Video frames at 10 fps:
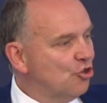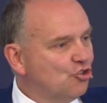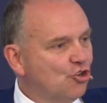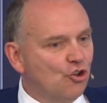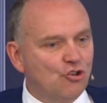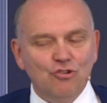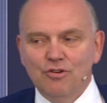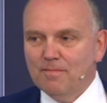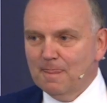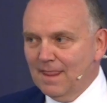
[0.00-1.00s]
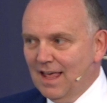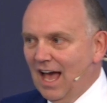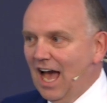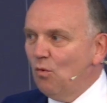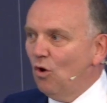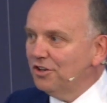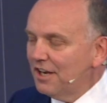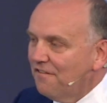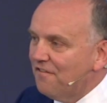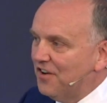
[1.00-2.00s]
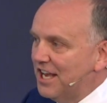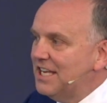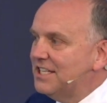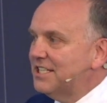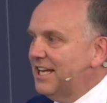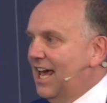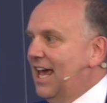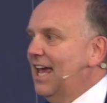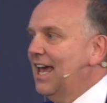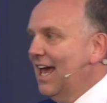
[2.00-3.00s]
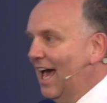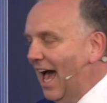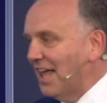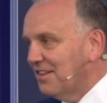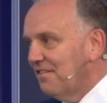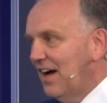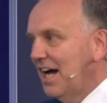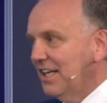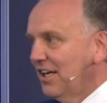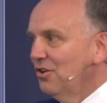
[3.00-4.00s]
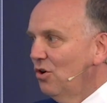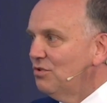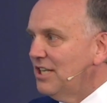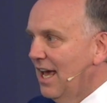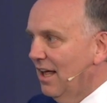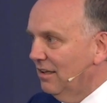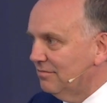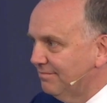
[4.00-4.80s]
Two, I want a free stay at the Vatican Hotel.